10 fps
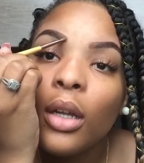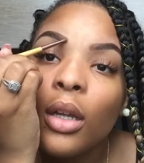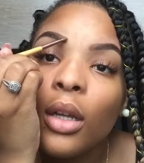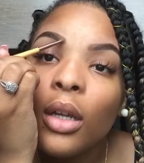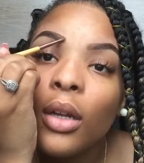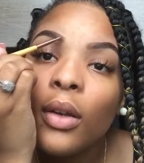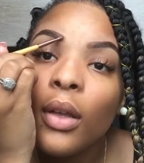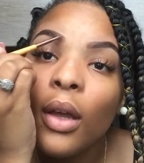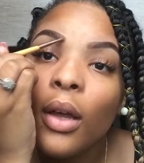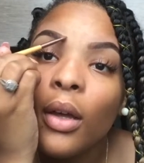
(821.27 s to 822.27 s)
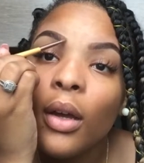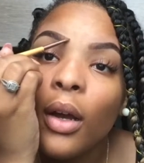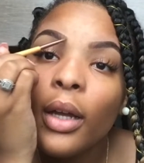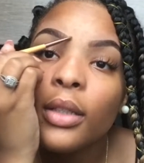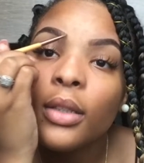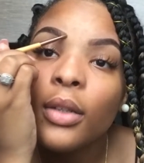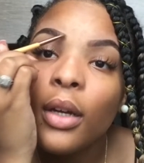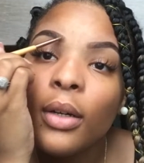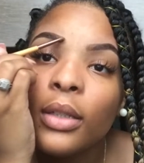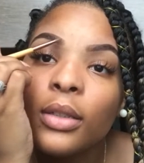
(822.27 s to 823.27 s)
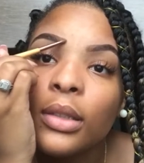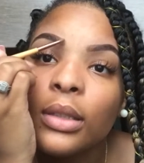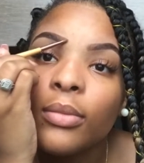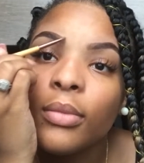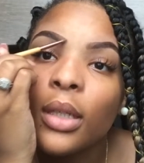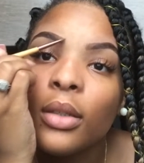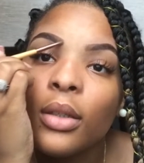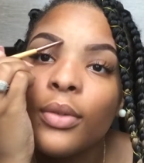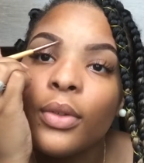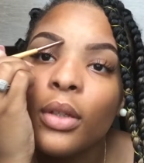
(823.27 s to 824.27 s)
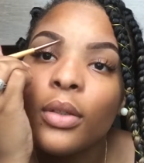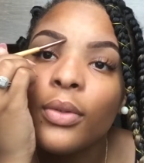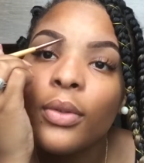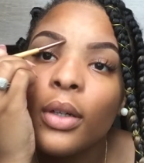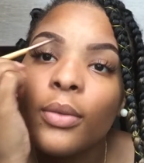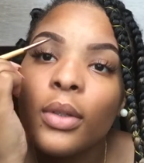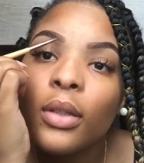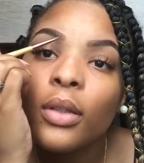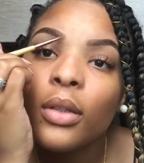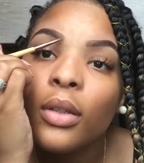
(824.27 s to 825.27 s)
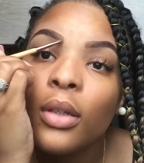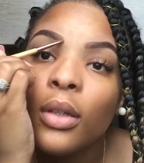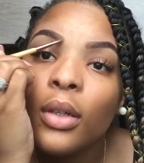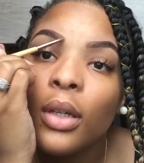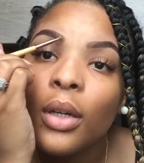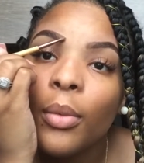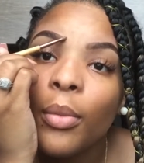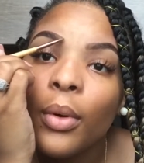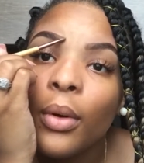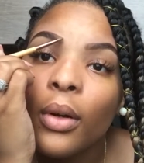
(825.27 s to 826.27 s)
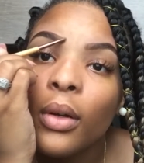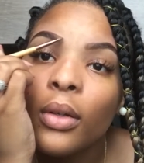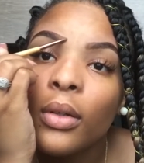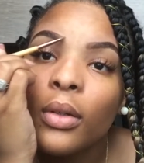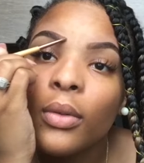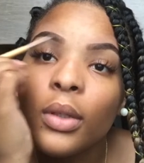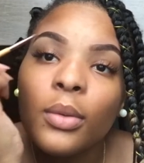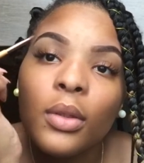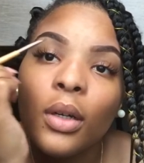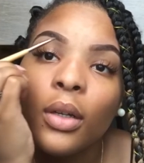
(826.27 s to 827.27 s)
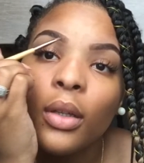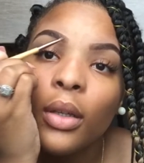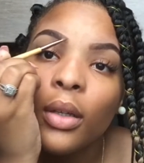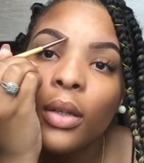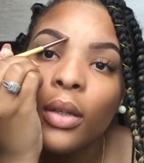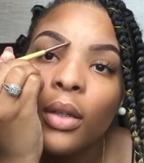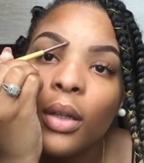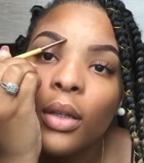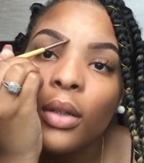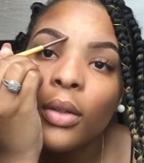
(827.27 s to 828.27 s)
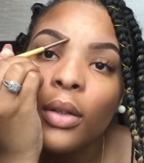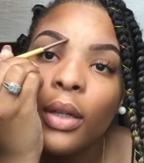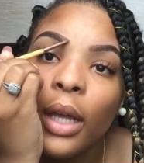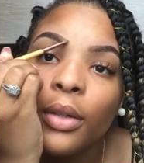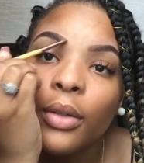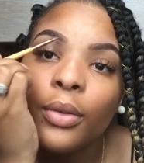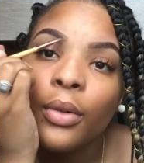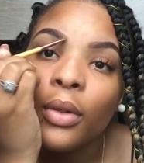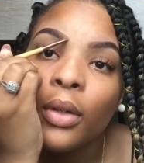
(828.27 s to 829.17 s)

And yeah. Okay, so now I just basically fill in the front with more, whatchamacallit, and get it to a natural